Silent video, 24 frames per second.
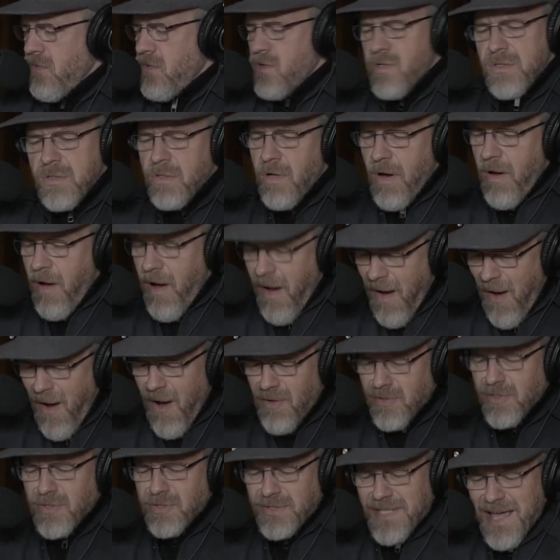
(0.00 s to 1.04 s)
the
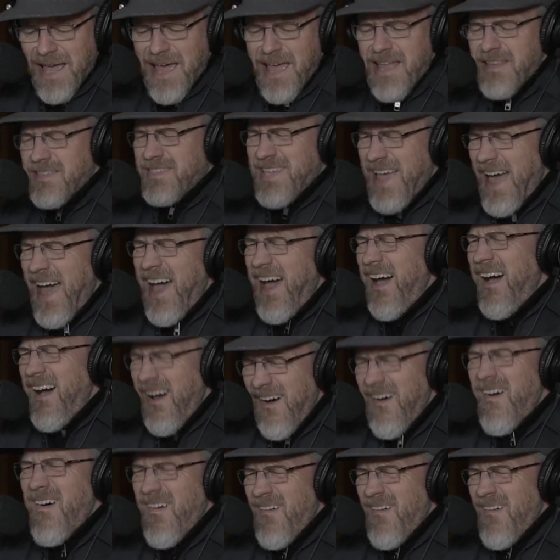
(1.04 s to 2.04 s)
whole day down.